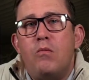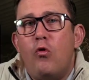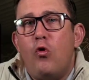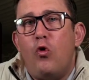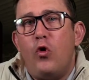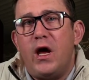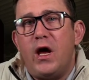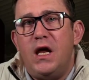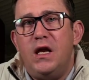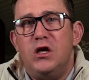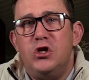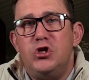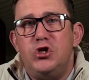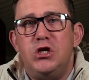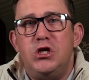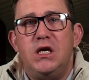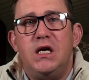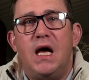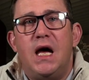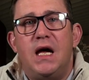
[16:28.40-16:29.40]
more
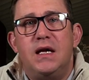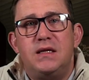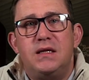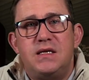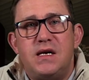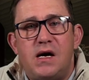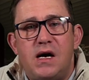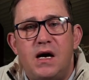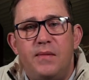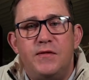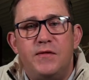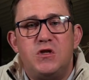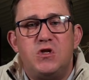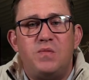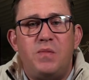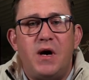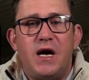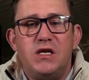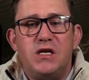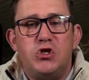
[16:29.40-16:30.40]
energy and time and
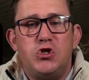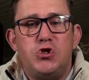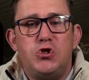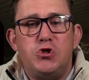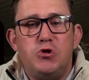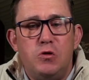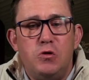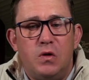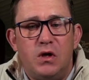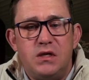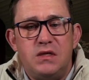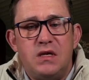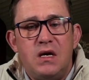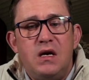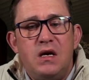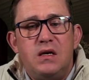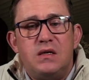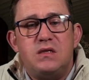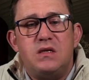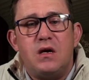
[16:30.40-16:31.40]
space to it
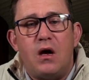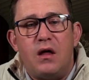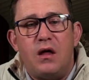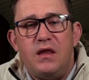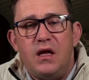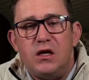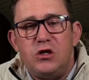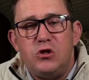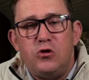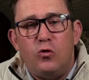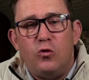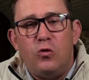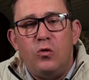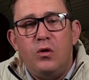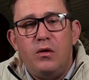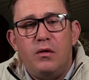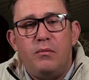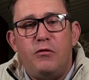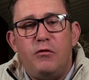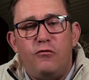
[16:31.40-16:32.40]
so that
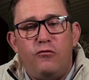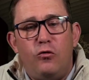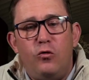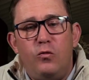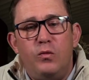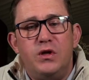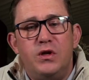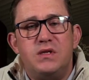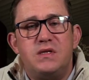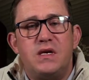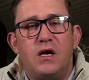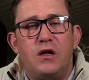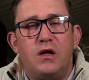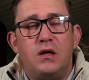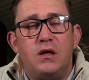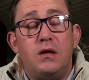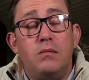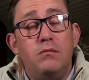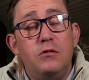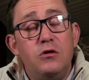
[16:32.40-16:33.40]
your performance, so
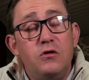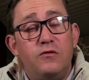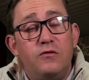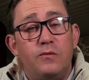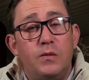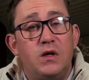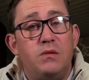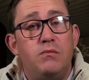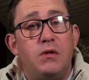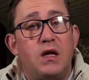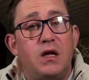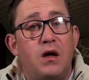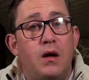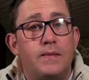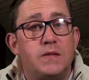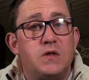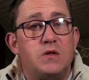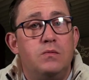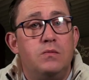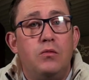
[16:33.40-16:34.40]
that the movement
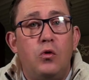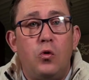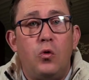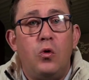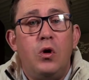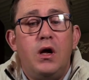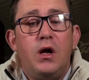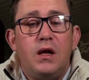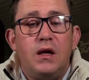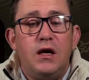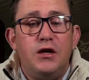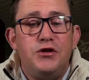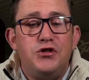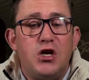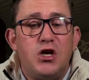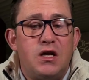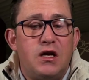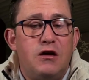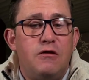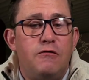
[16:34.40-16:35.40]
becomes more
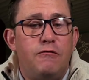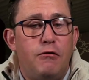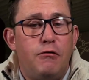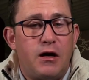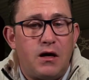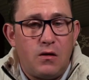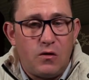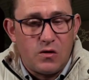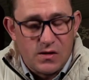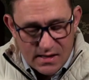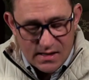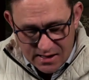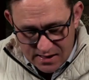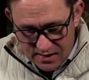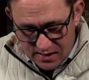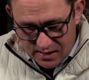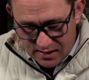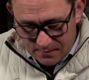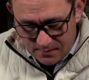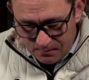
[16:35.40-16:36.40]
legit, if we can say
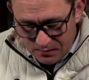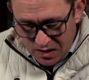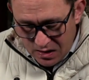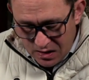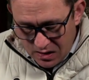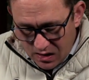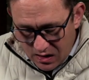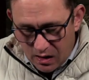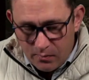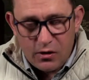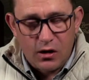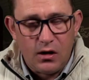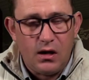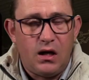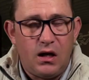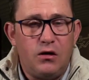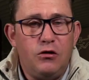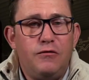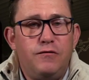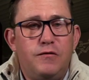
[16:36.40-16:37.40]
that. I'm going to
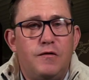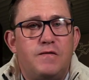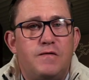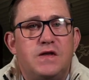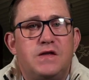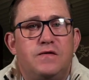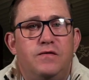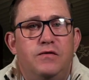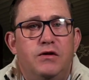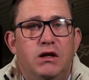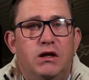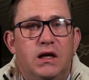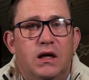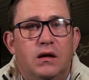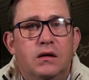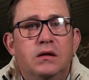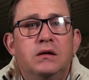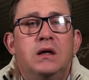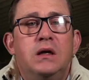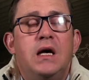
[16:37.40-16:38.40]
end off with this
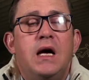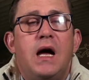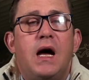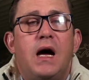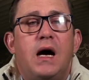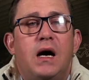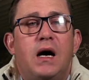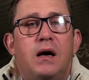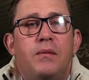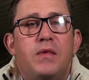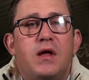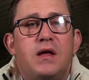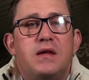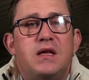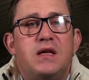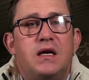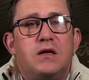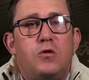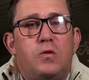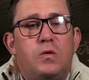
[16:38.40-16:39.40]
video
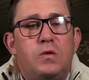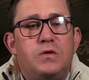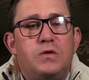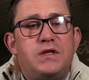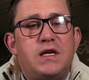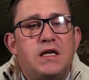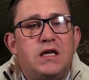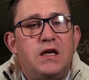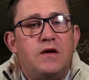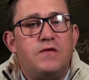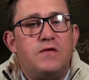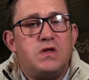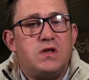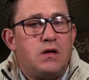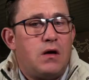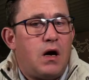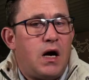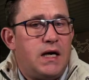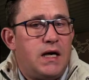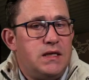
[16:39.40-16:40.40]
that also gives
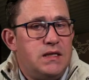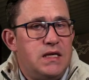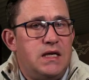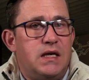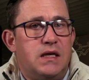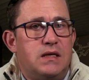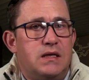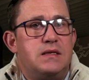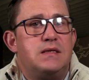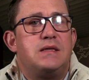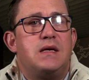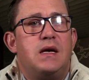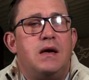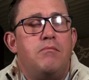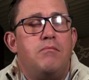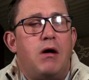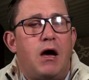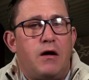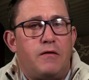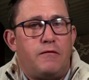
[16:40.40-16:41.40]
you ideas
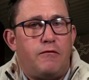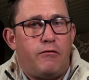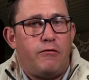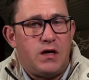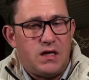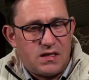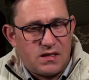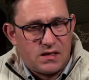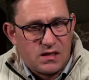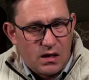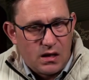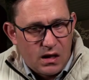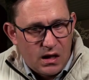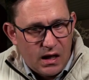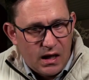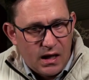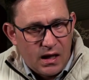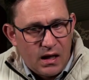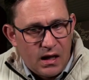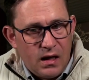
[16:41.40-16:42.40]
about
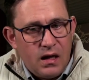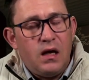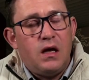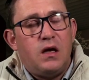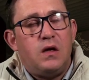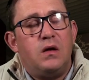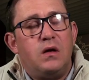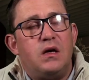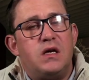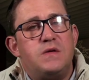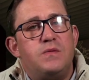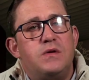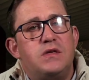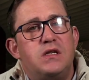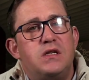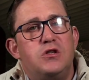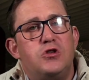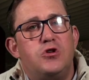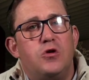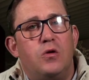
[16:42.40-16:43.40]
freestyling. You guys must
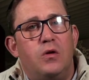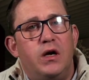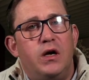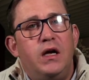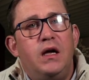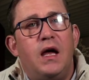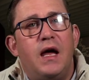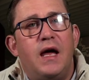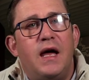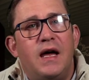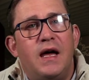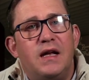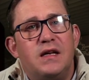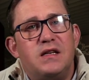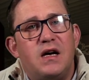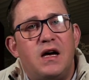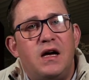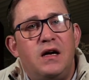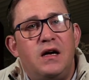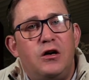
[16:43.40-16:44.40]
enjoy,
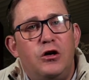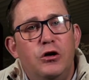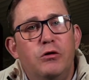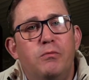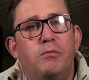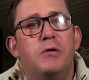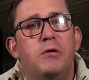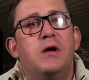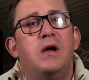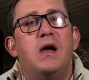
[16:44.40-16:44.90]
and I hope